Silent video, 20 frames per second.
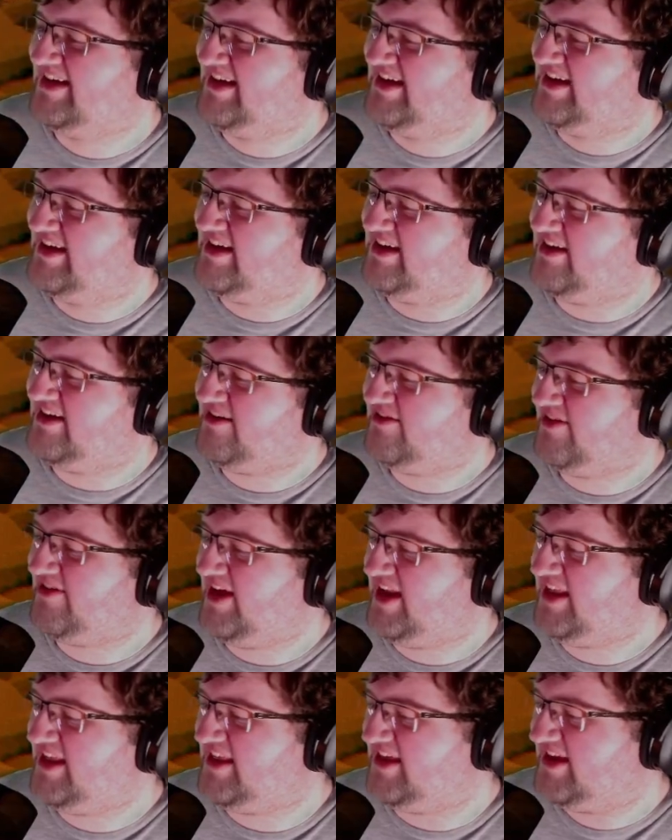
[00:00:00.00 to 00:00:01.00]

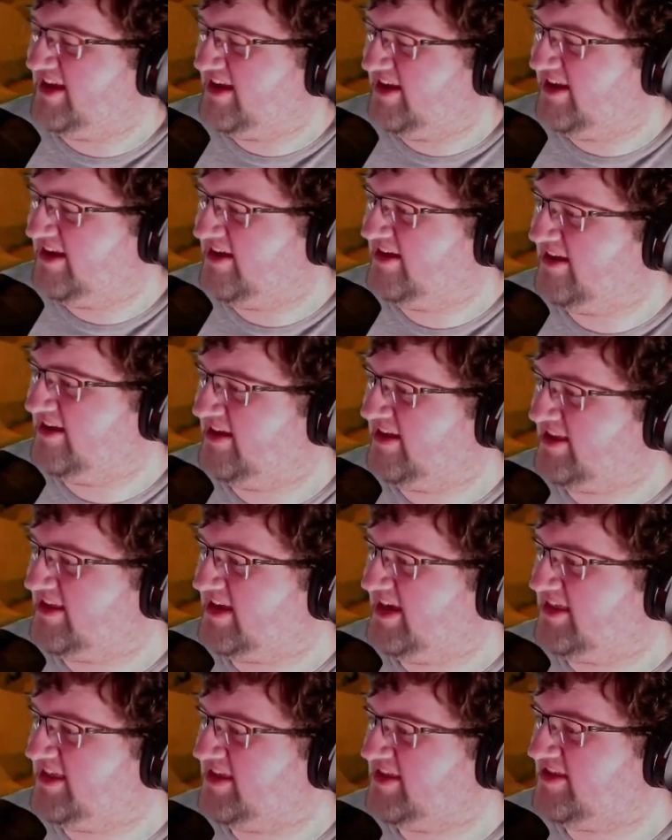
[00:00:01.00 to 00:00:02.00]
Alrighty then. Let's get
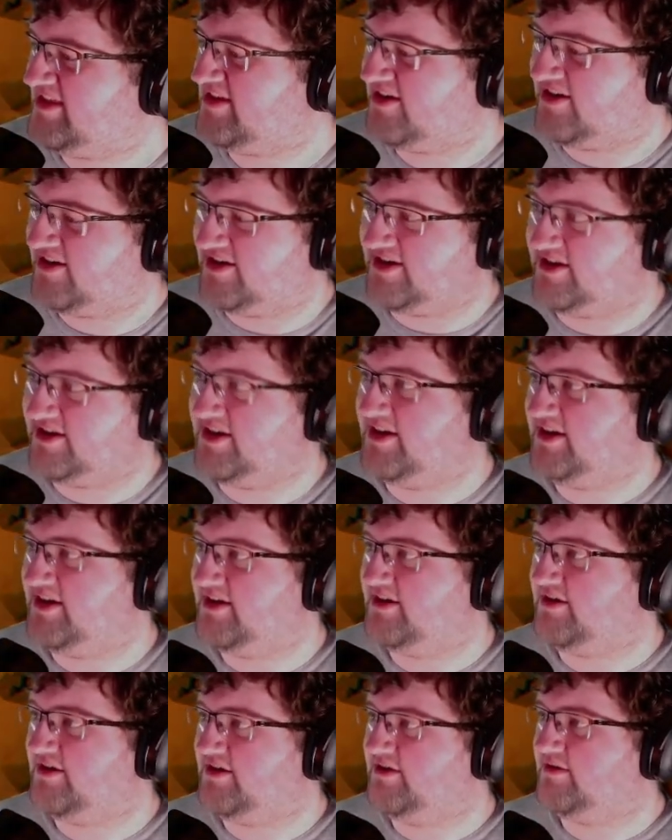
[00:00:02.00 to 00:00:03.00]
this started.
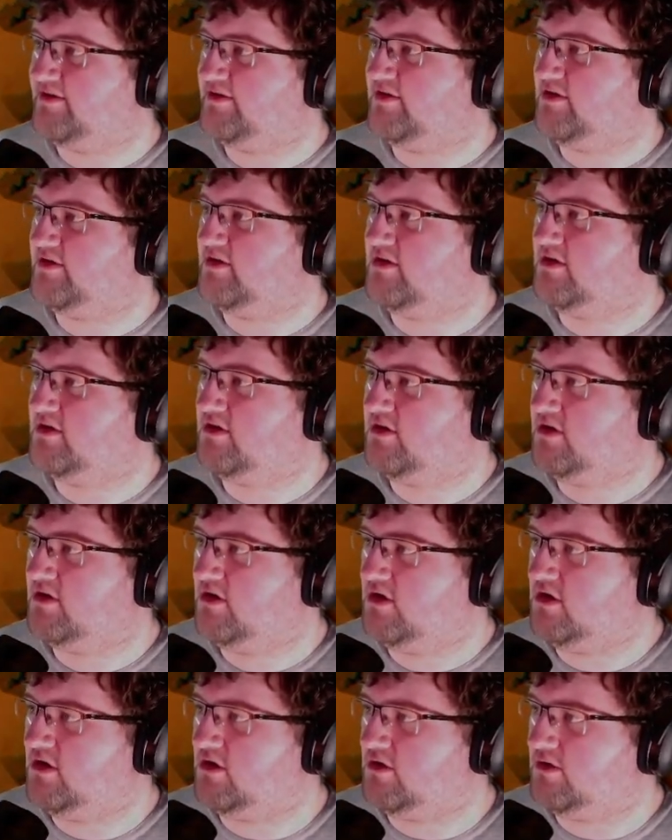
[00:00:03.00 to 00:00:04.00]

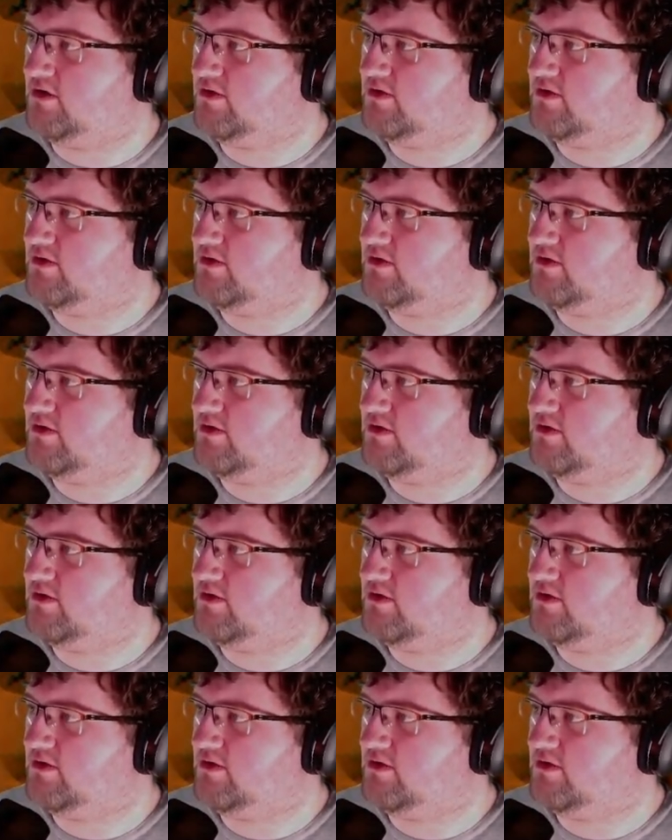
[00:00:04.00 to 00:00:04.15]
Oh.